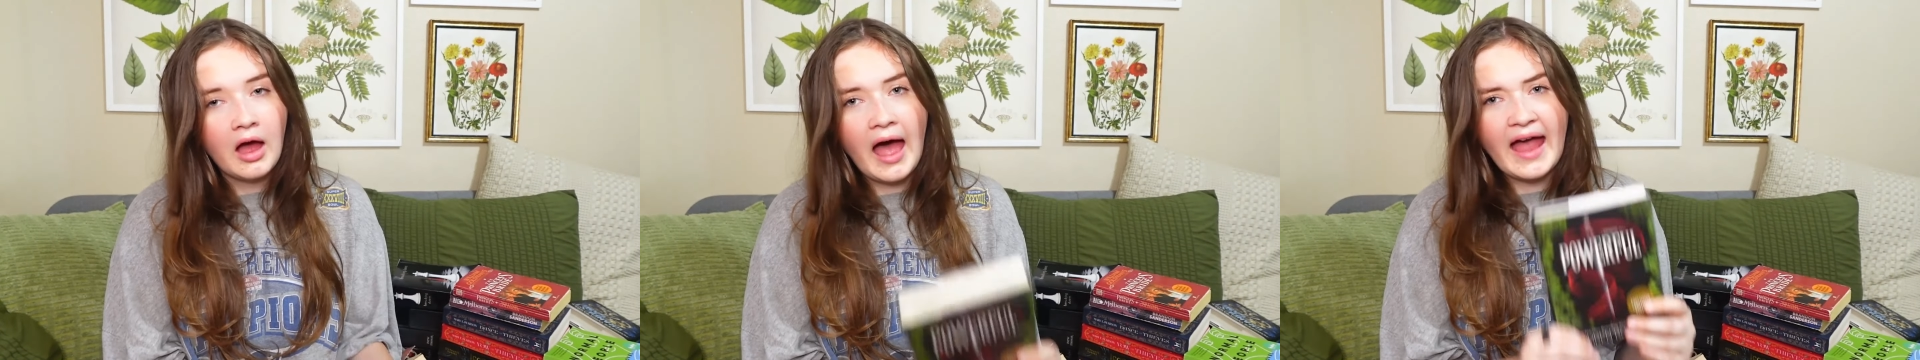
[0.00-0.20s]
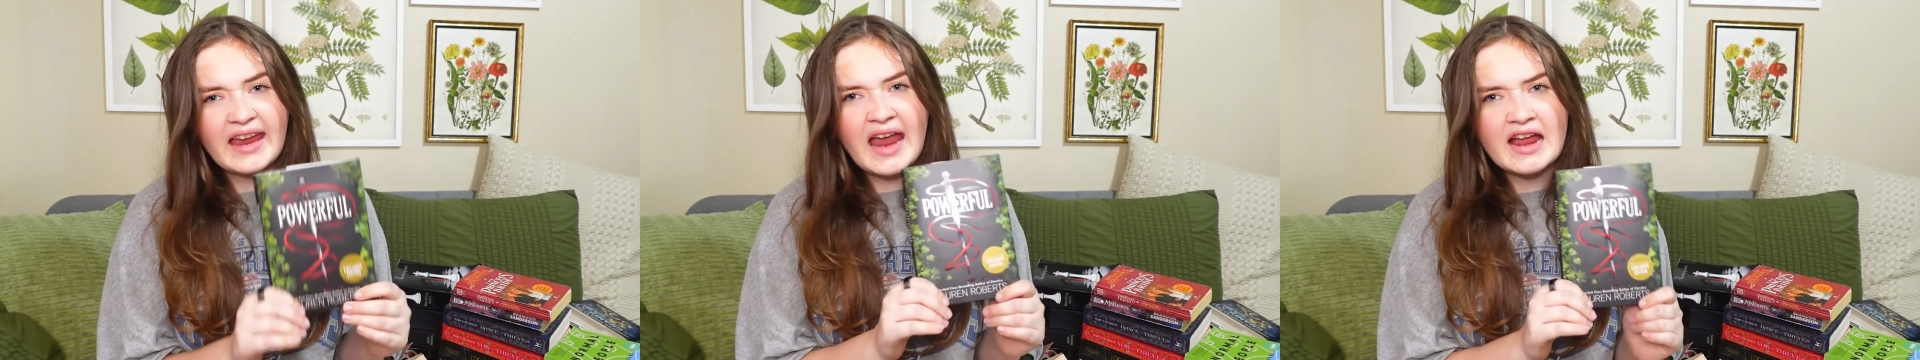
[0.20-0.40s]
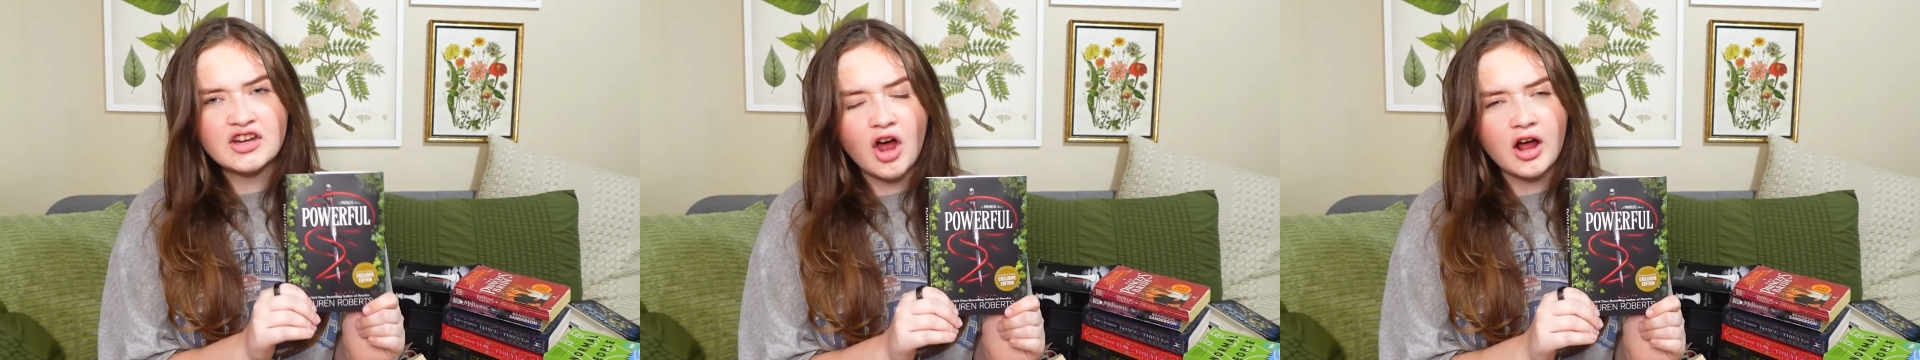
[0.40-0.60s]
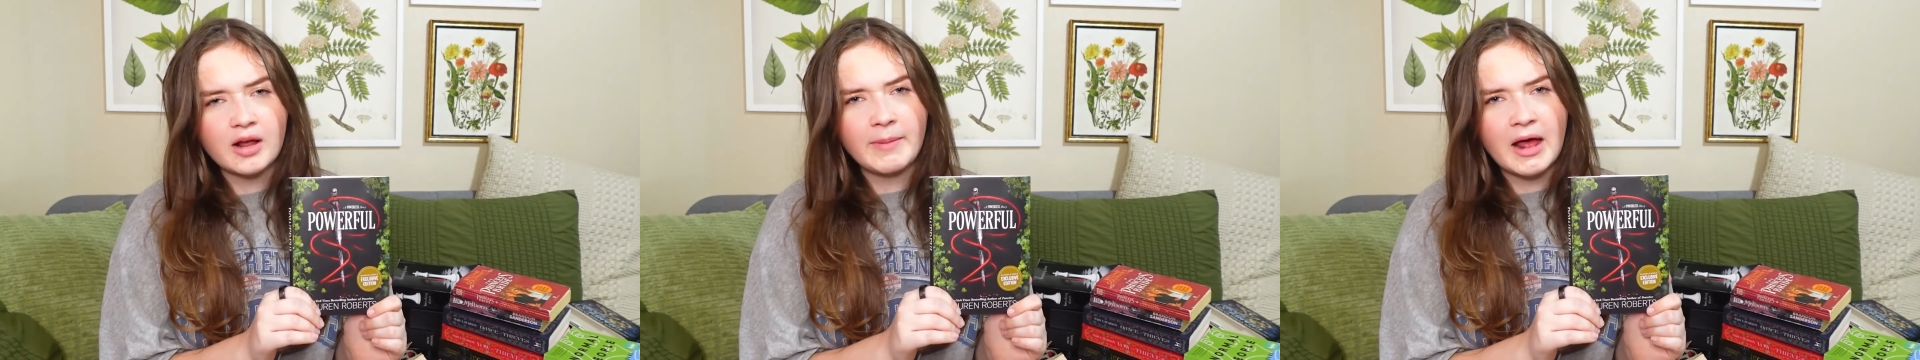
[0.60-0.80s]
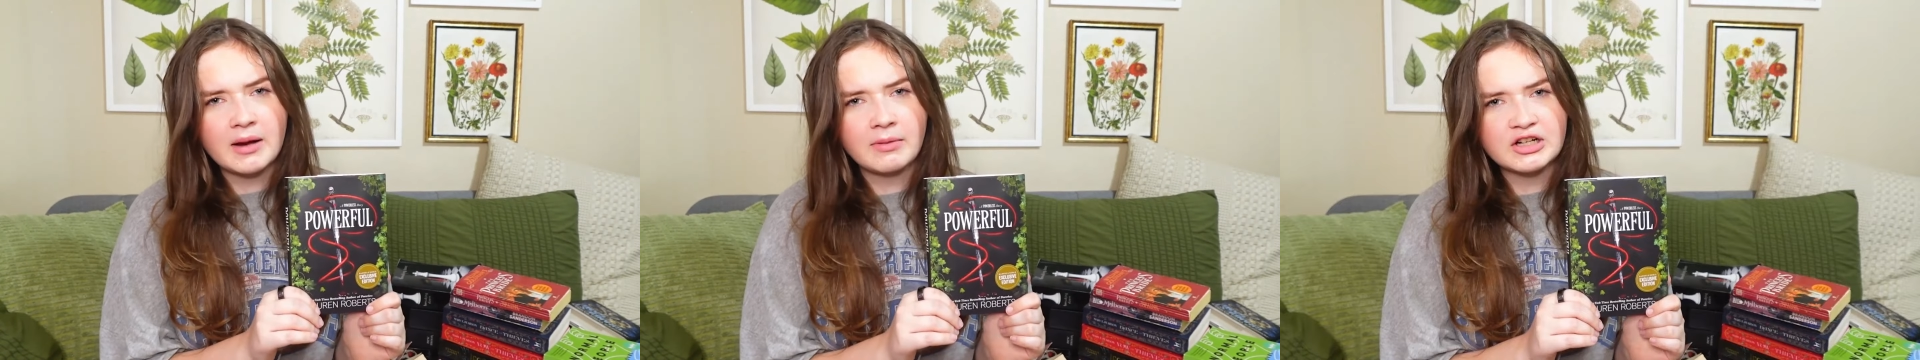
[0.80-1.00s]
I can't talk
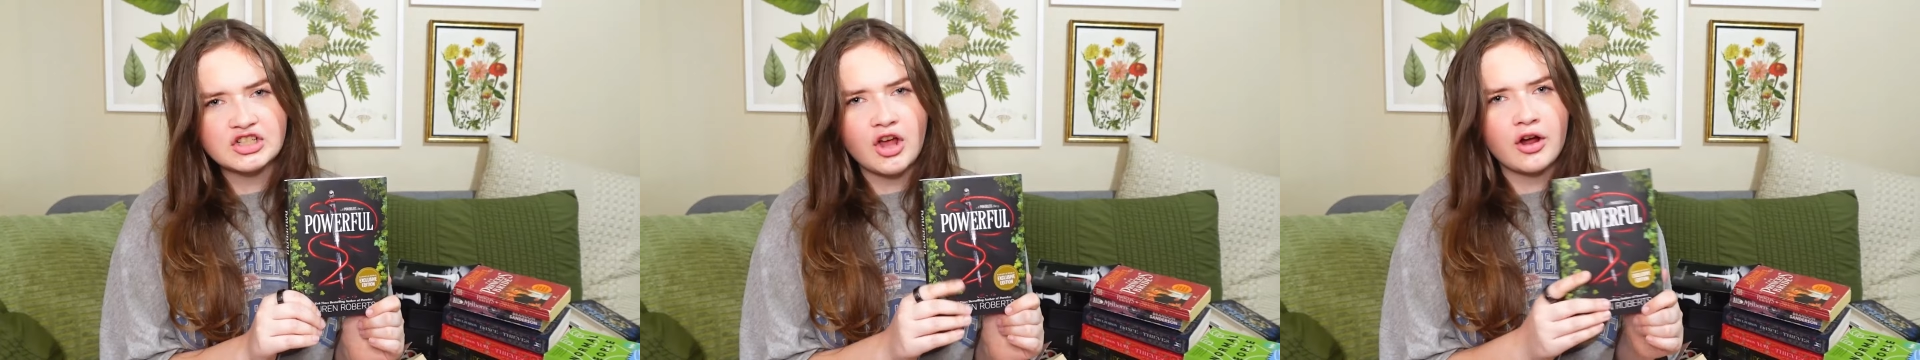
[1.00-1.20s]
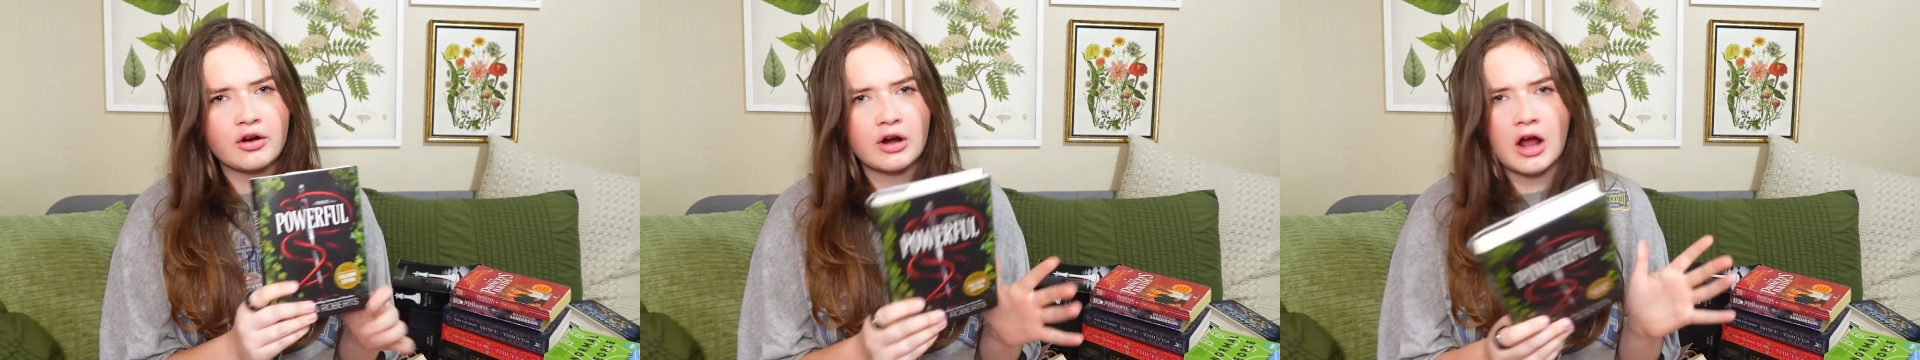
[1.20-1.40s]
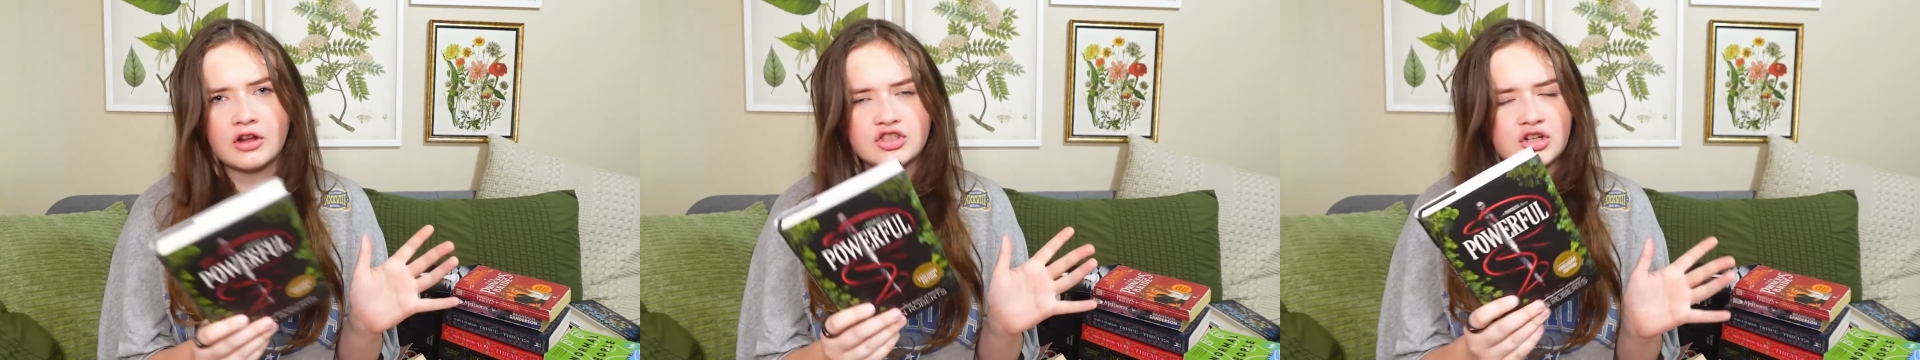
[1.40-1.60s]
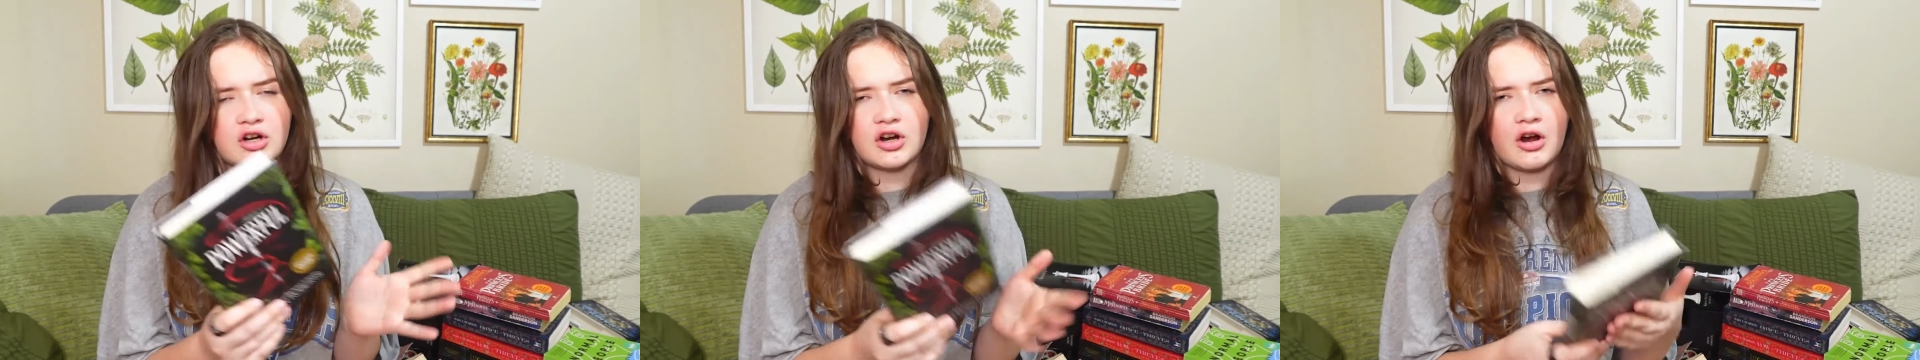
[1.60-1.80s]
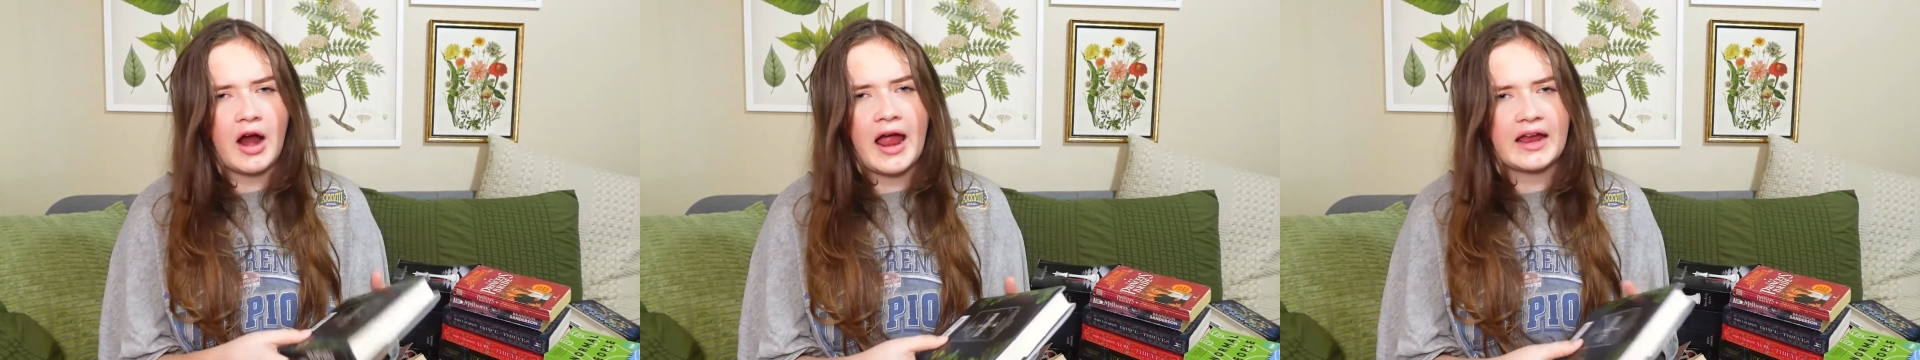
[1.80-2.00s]
about it much longer, I'll
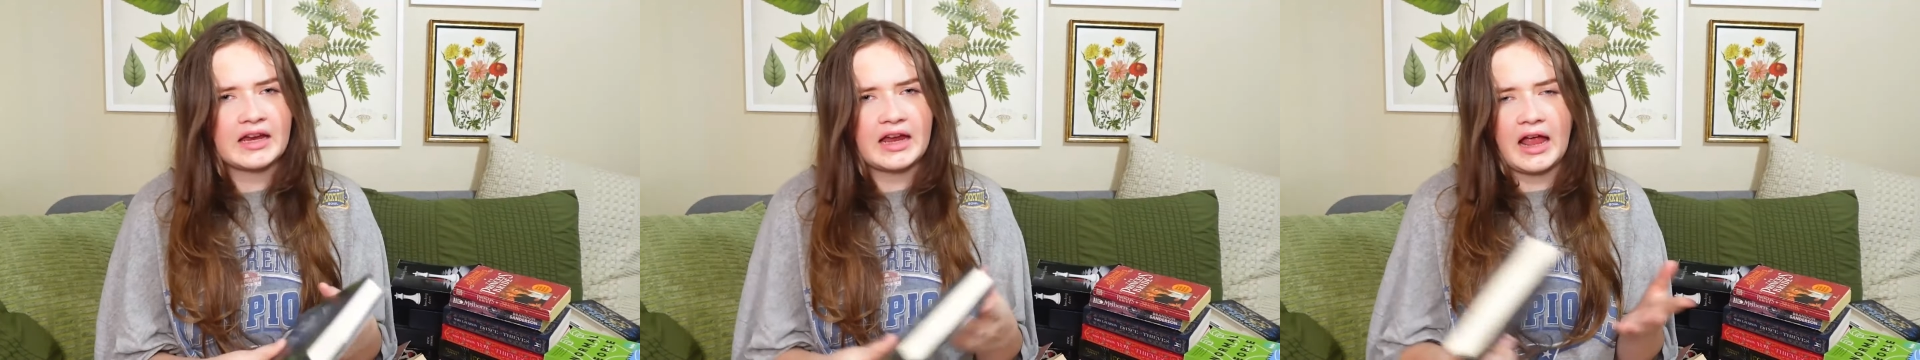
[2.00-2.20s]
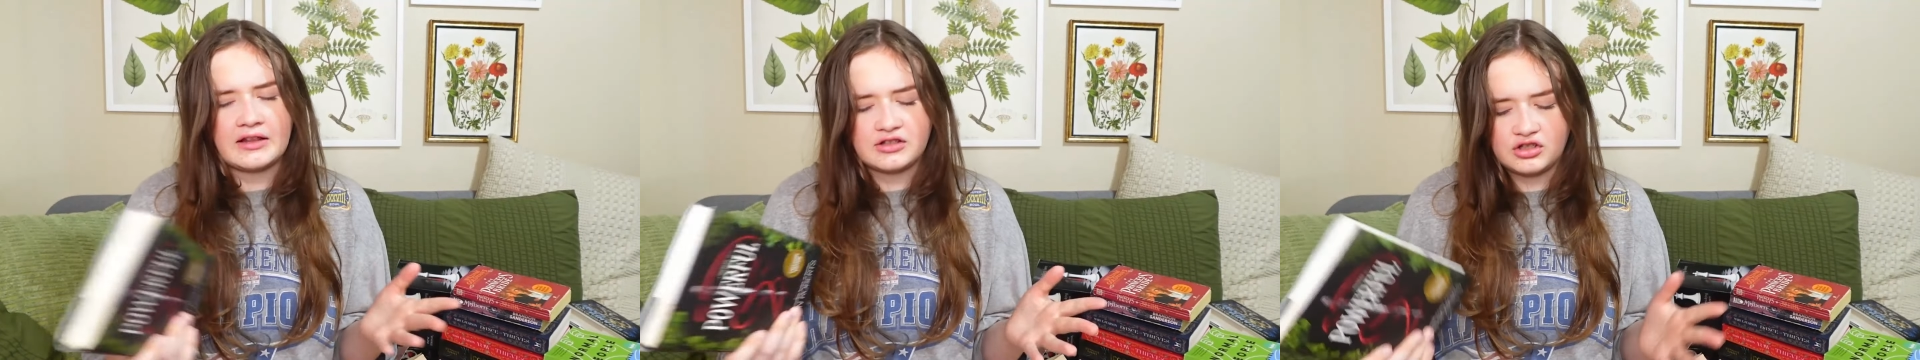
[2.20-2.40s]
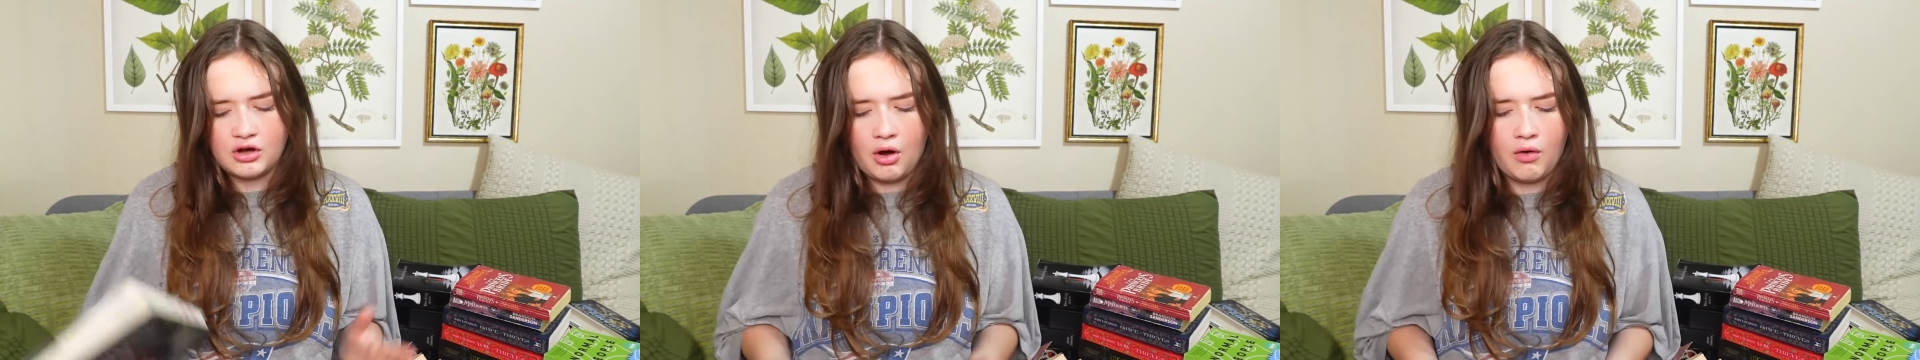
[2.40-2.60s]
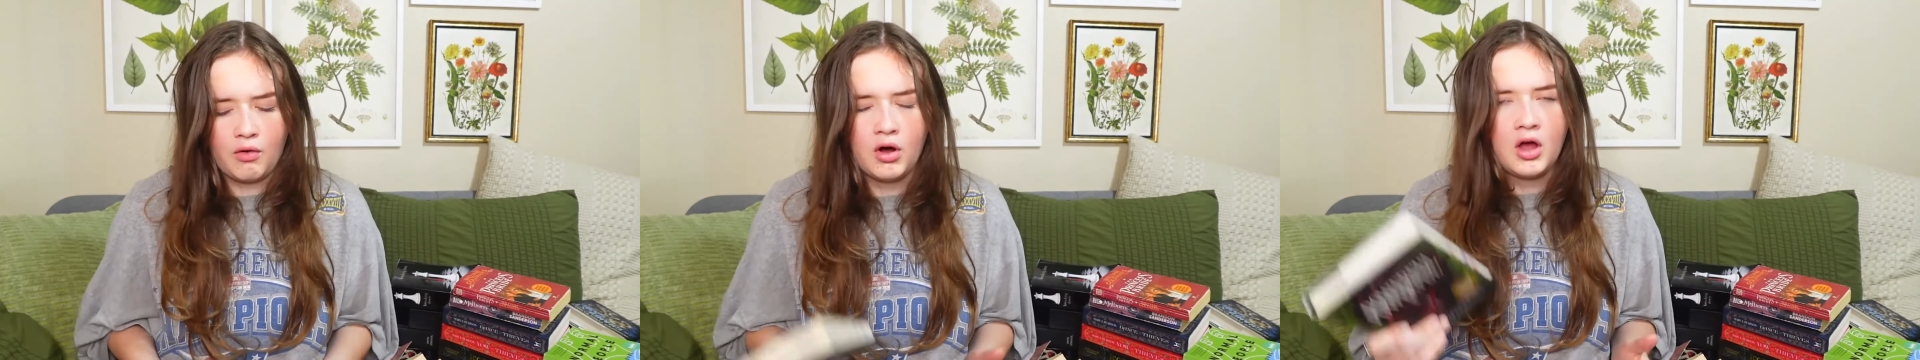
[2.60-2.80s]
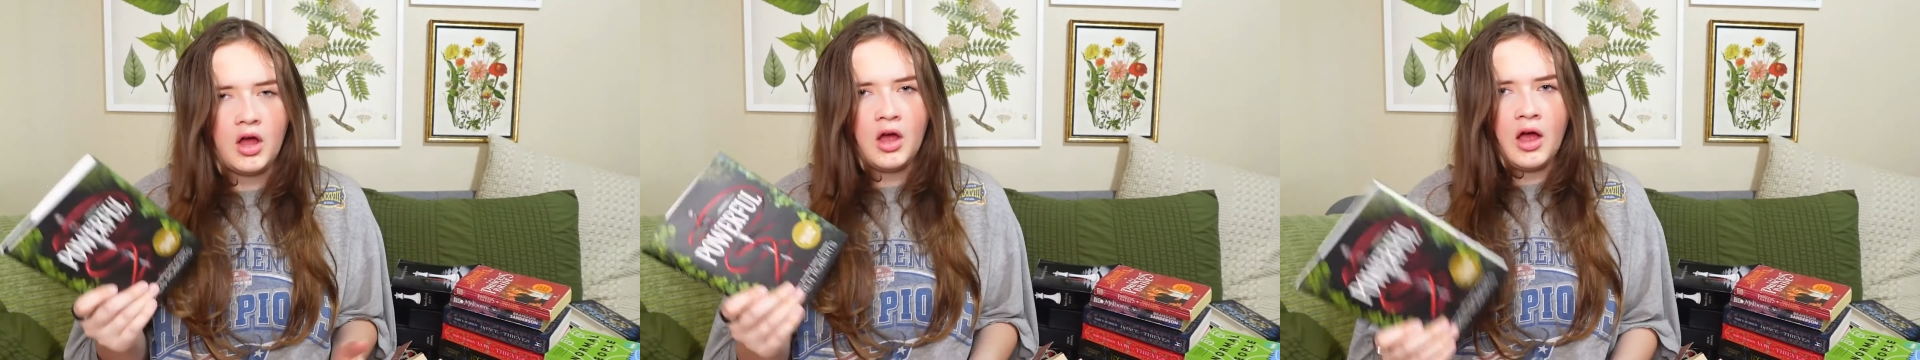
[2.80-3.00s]
start crying again, so